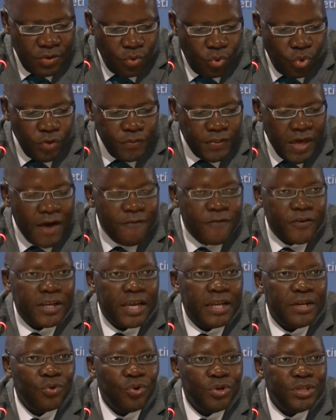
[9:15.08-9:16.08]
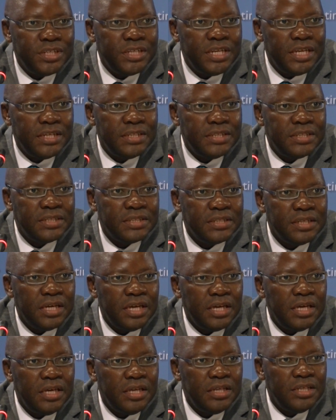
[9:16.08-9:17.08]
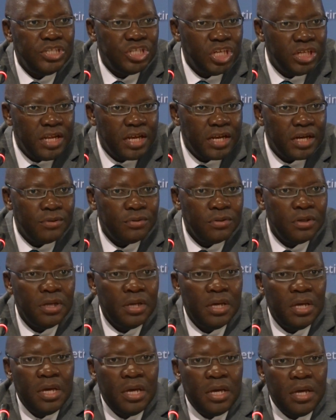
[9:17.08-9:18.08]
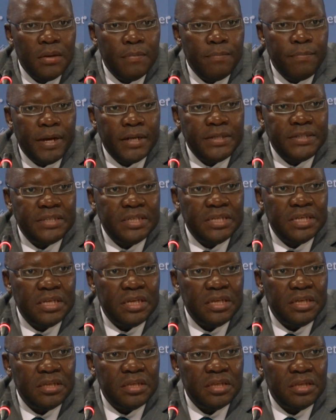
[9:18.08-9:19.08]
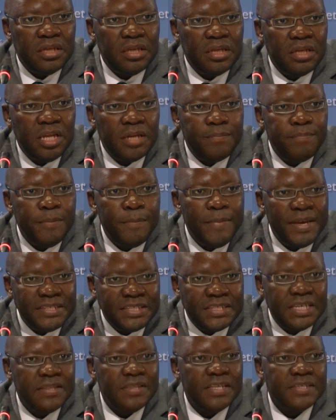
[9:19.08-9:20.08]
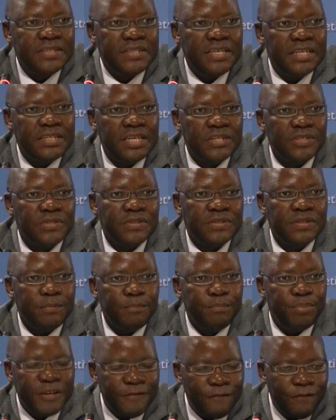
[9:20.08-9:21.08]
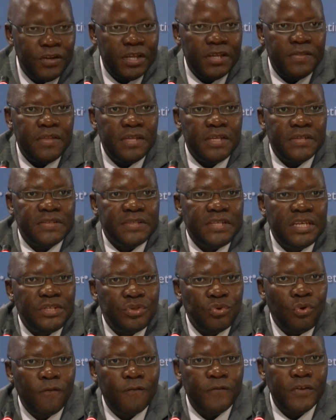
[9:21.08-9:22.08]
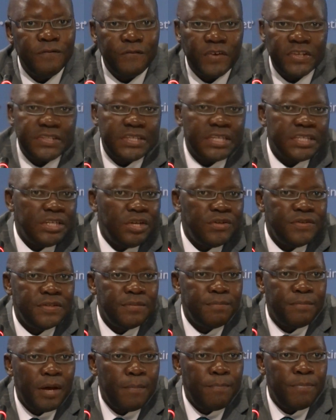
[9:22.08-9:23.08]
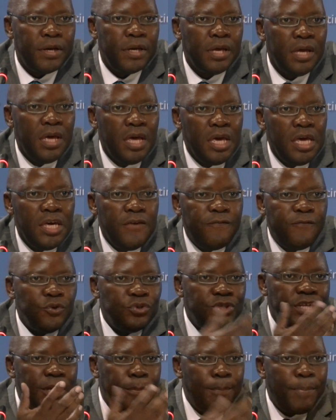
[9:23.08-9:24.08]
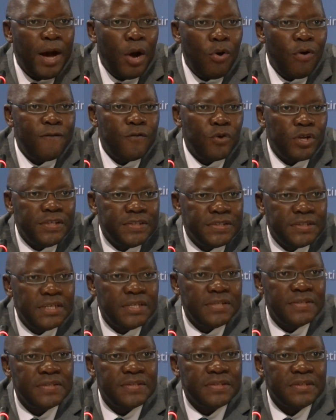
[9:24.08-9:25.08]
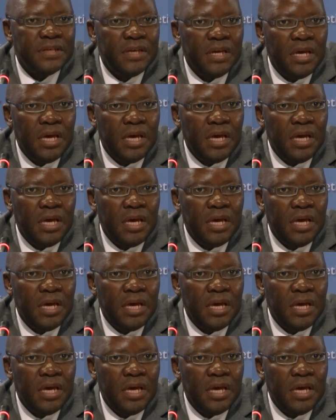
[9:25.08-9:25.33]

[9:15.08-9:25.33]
on the African continent in general, but let me mention the status briefly, the state of infrastructure in Zimbabwe. If you take power, for instance,